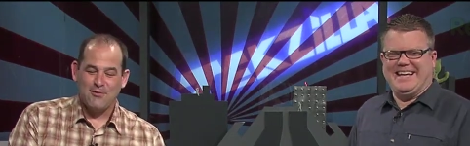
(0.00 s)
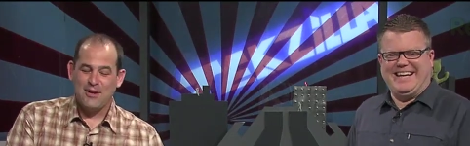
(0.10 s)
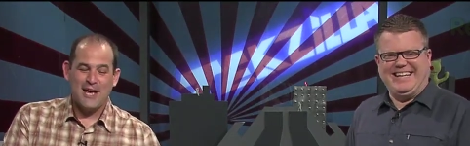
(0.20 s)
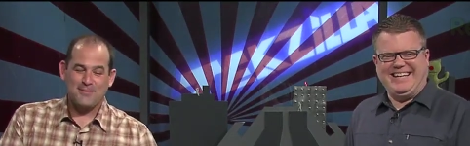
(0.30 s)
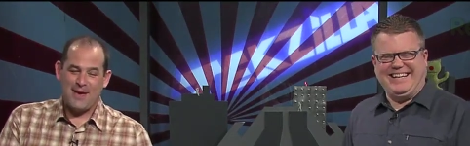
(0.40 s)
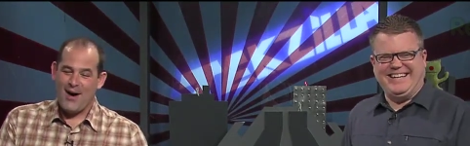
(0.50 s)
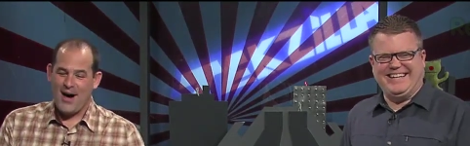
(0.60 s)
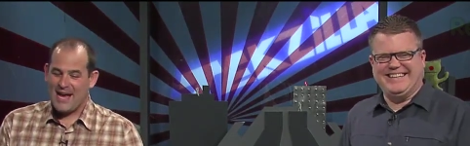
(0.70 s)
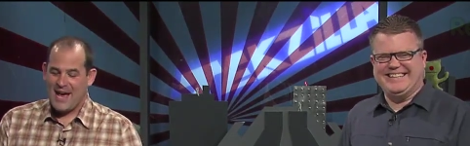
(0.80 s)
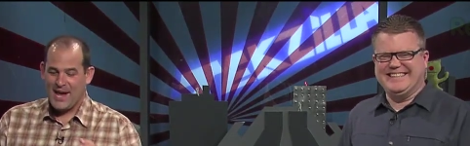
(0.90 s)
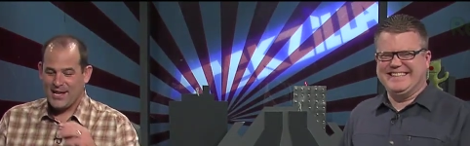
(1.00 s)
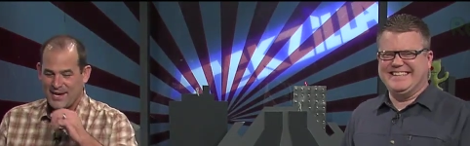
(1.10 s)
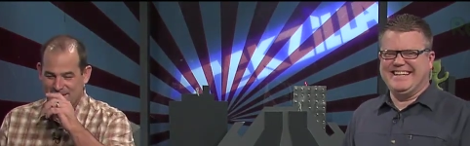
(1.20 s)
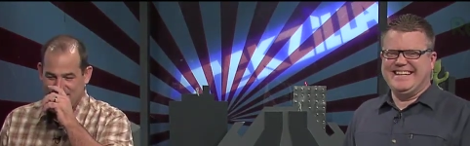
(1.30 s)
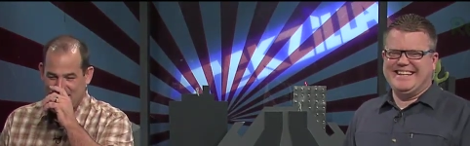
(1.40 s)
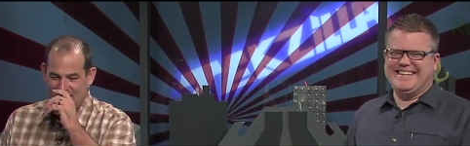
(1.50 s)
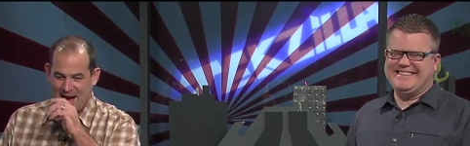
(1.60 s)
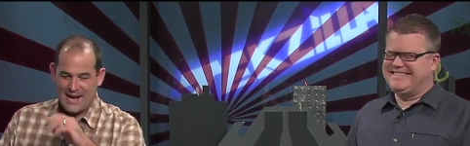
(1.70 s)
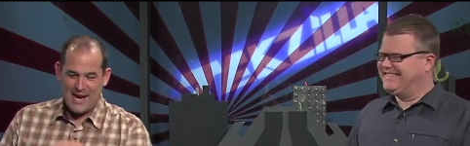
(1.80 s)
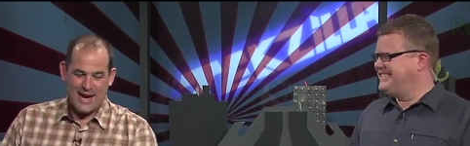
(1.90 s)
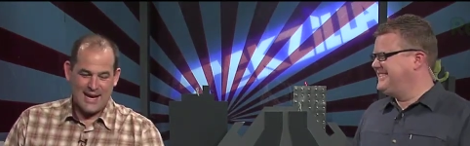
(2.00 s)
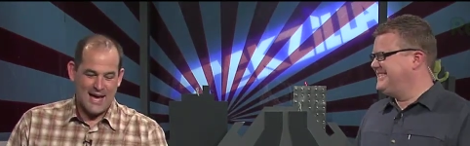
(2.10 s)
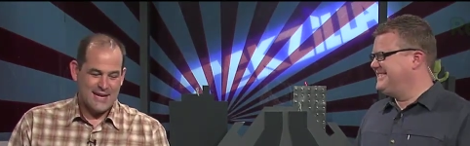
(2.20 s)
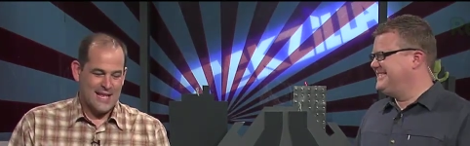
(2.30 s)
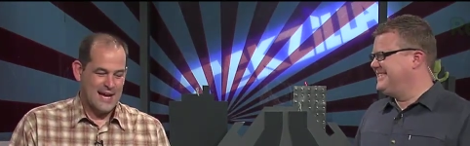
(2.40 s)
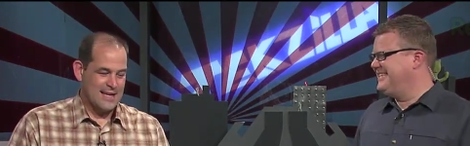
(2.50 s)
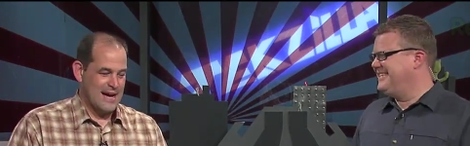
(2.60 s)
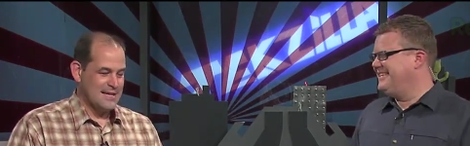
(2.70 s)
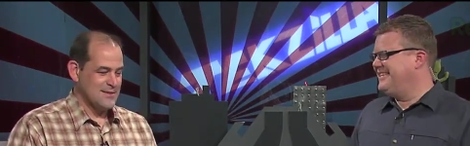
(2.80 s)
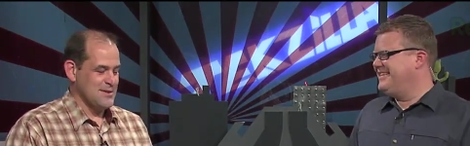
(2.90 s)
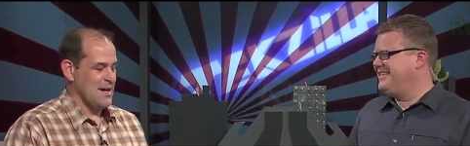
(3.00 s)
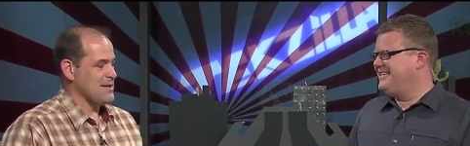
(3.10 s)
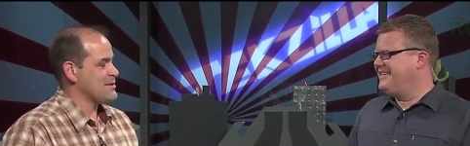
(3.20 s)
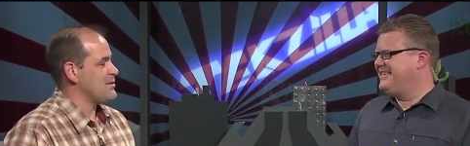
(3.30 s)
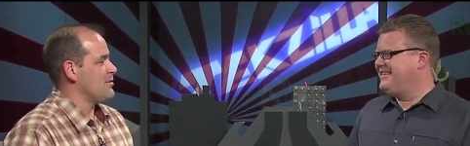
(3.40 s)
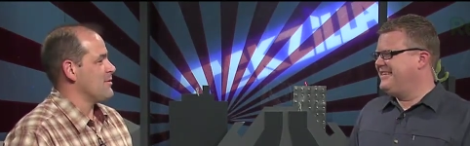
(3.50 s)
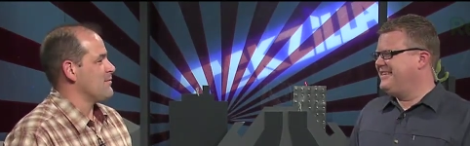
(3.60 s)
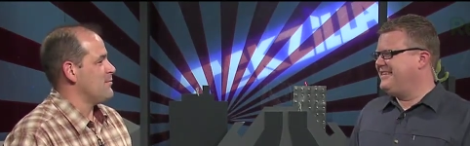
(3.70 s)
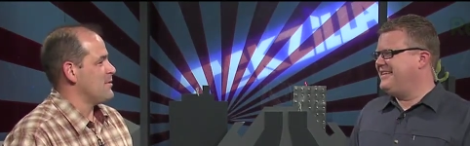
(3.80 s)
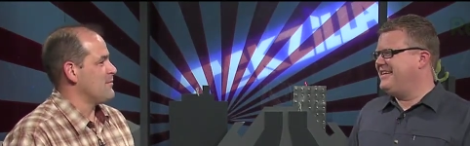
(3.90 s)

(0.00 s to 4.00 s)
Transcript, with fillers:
Speaker 1: I don't ask me how I got it because I, I, I, got it. I, I, I stole it from